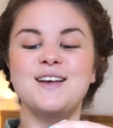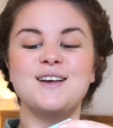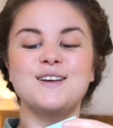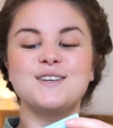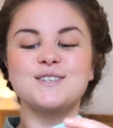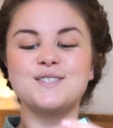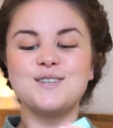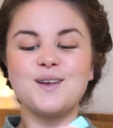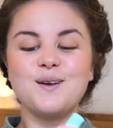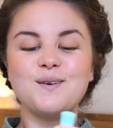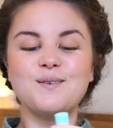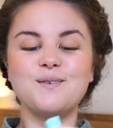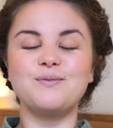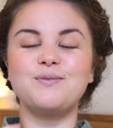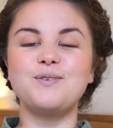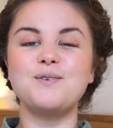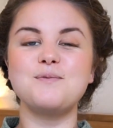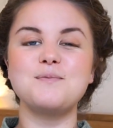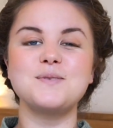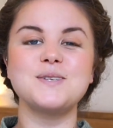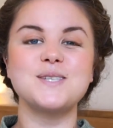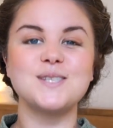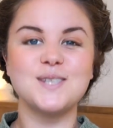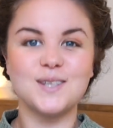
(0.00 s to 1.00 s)
So for
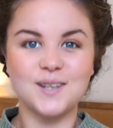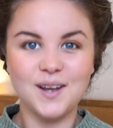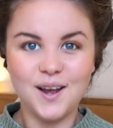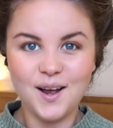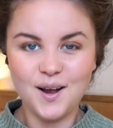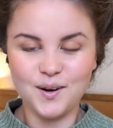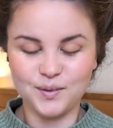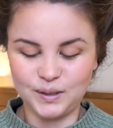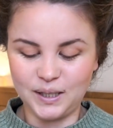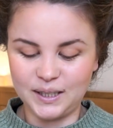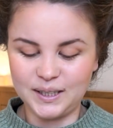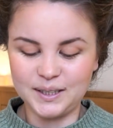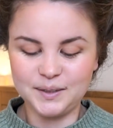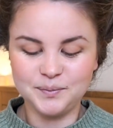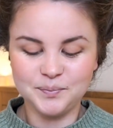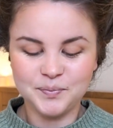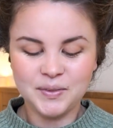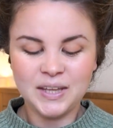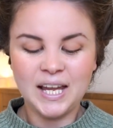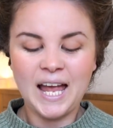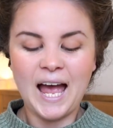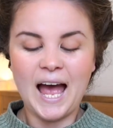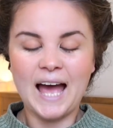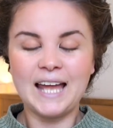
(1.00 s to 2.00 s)
mascara,
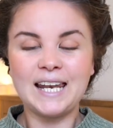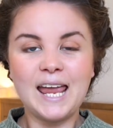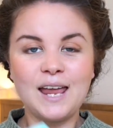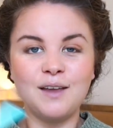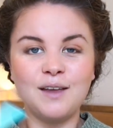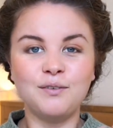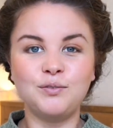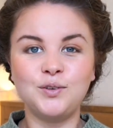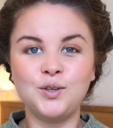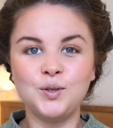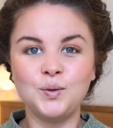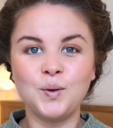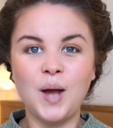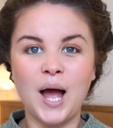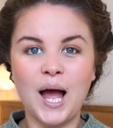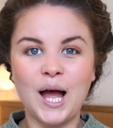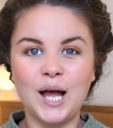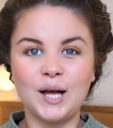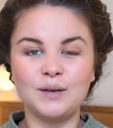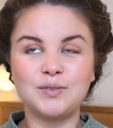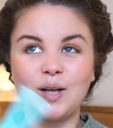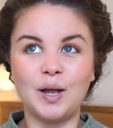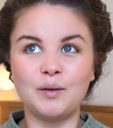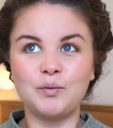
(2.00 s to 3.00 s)
and if you
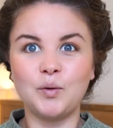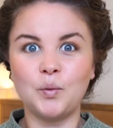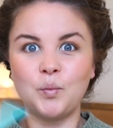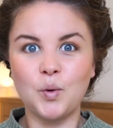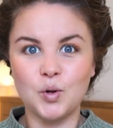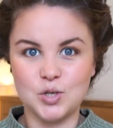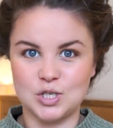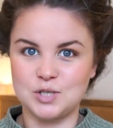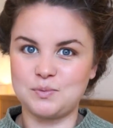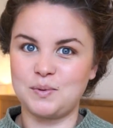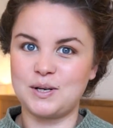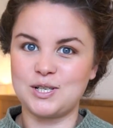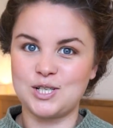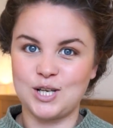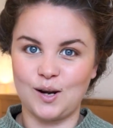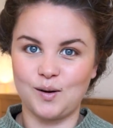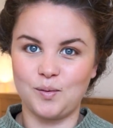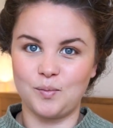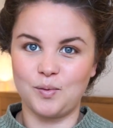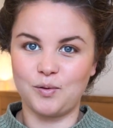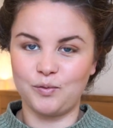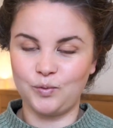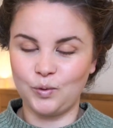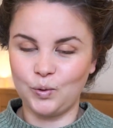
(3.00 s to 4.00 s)
have ever watched my channel
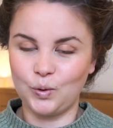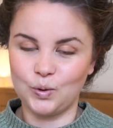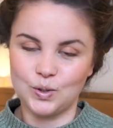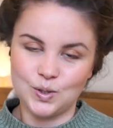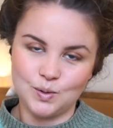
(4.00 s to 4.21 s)
before,